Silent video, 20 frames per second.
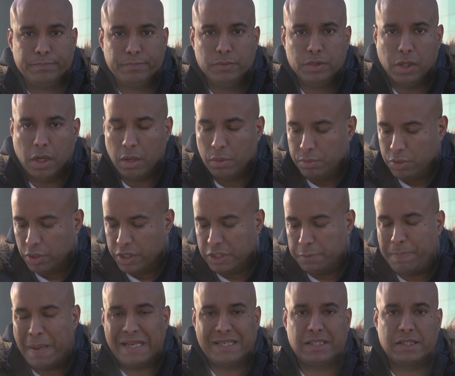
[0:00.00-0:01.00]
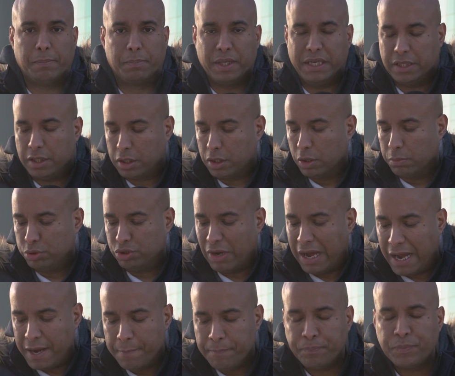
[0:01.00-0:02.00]
you know, done his best to bleed the club
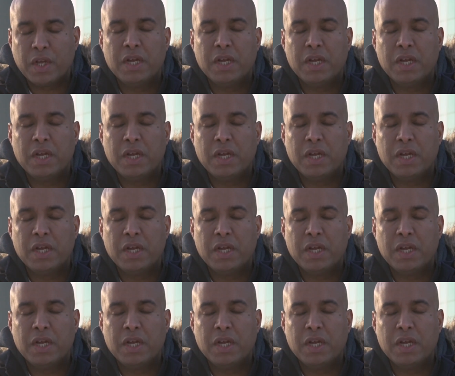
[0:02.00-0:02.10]
dry.